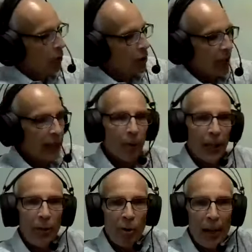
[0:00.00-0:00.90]
Does
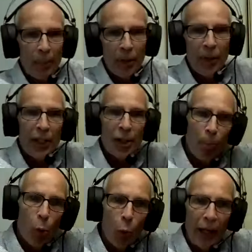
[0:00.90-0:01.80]
anybody remember this
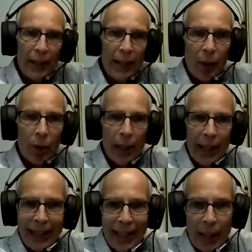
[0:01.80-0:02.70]
point down on
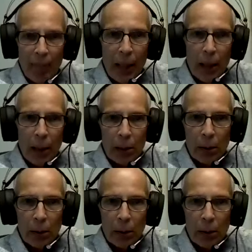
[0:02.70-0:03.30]
the tibia?